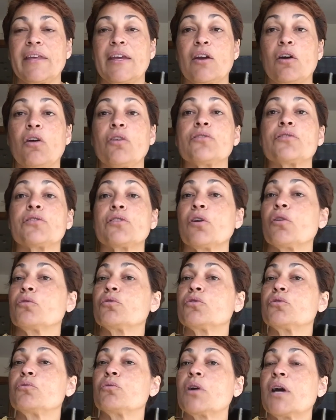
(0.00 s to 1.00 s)
They also
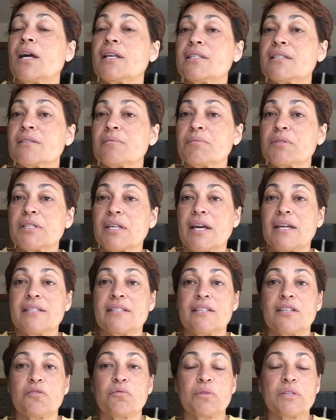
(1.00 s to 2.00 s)
do custom
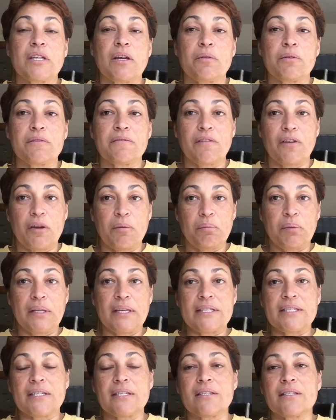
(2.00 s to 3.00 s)
sizes, which I was very
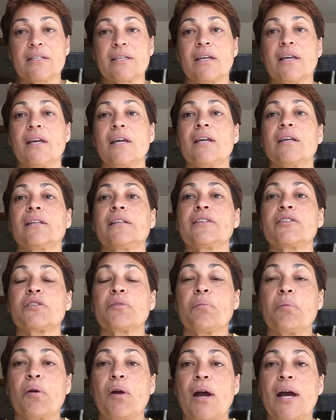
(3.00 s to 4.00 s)
pleasantly
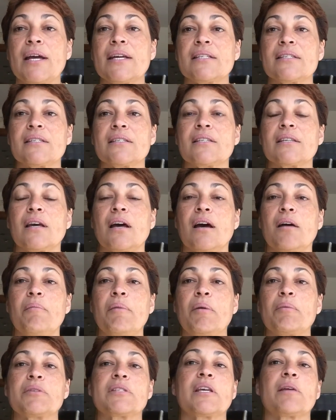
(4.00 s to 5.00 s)
surprised.
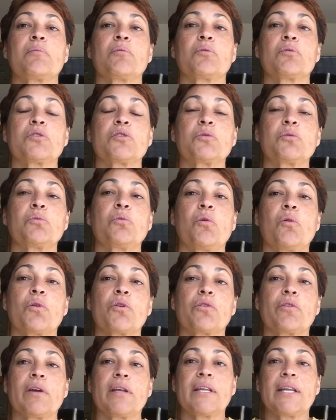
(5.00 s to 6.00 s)
I was able to
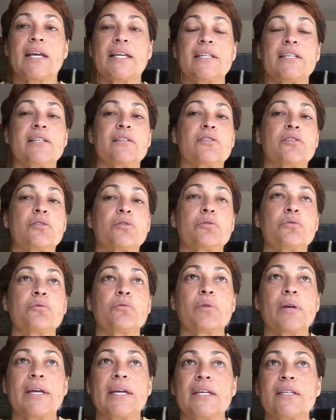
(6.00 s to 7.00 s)
order a
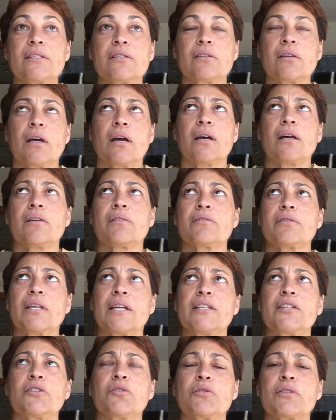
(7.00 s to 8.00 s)
92
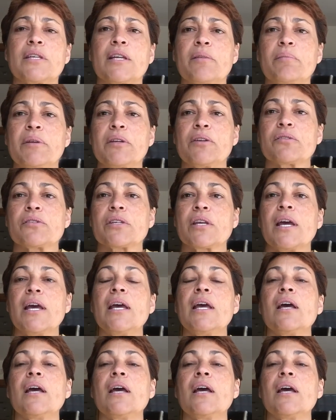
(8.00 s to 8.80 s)
centimeters